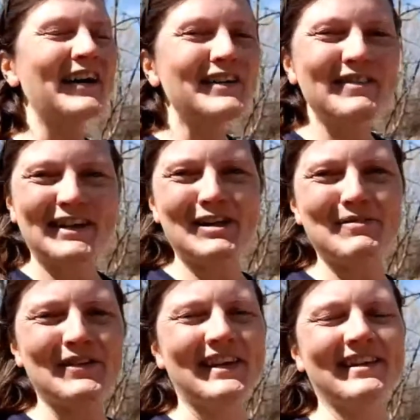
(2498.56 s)
are
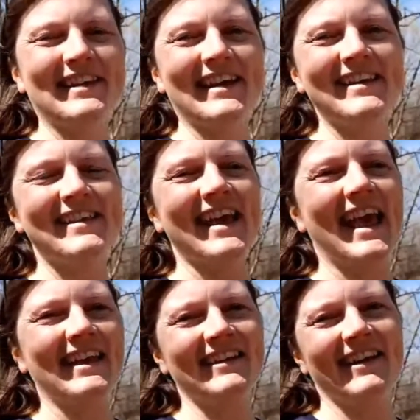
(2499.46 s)
available these days
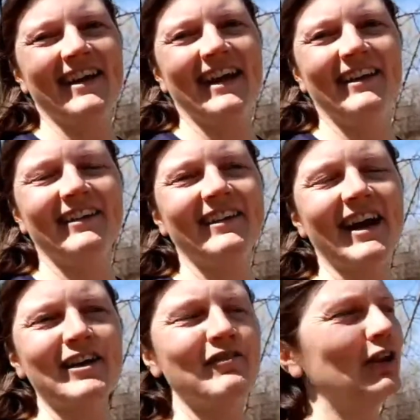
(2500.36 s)
and uh, and
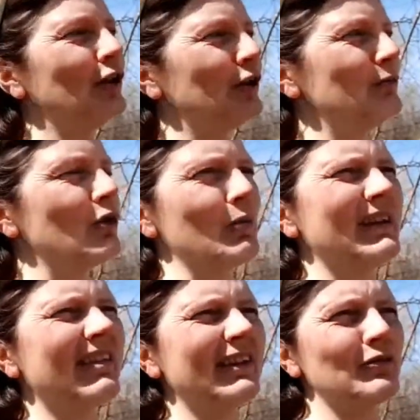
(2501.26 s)
kind of learn more
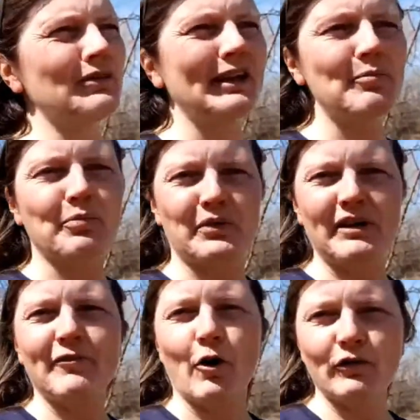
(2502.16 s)
we just did a really
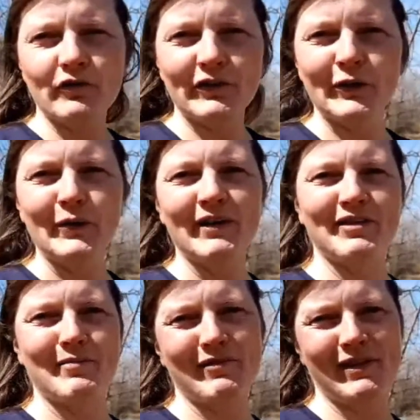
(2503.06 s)
brief overview of
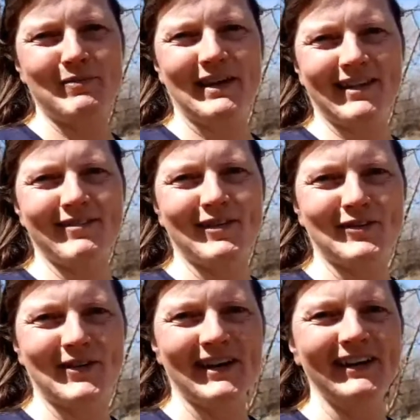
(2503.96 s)
some of the pieces of the
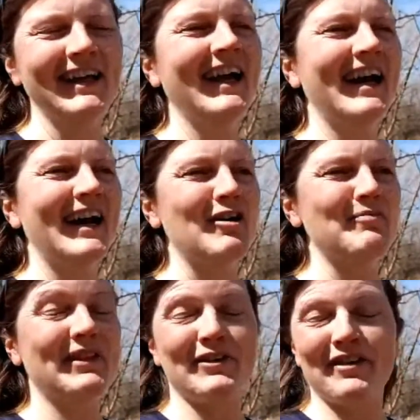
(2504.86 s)
trail
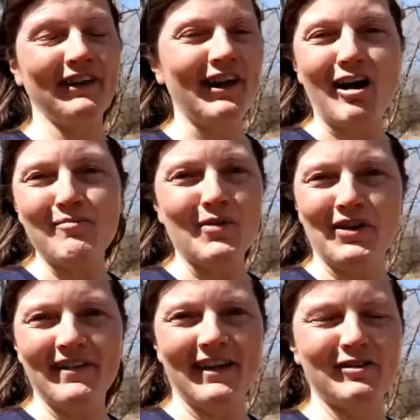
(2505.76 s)
um, but there is a lot
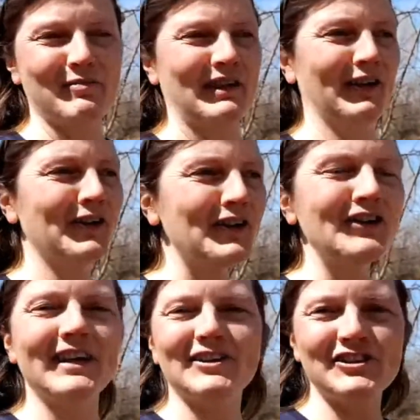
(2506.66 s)
more that can be
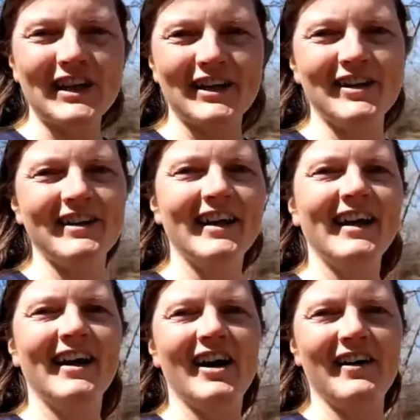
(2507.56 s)
learned and shared
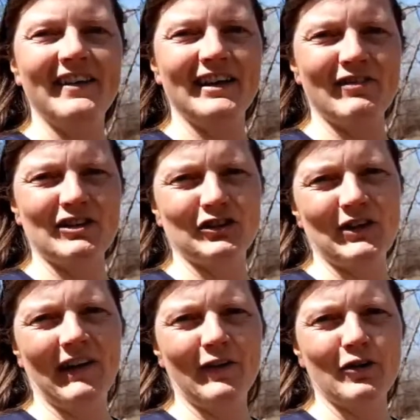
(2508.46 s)
on the innovation
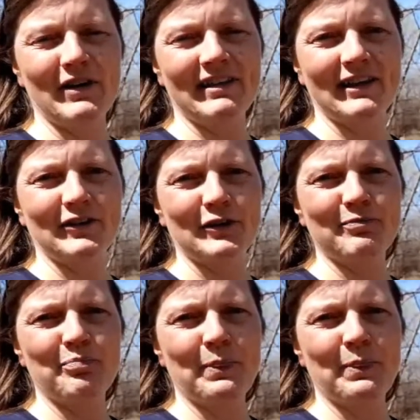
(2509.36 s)
trail at the Kortright center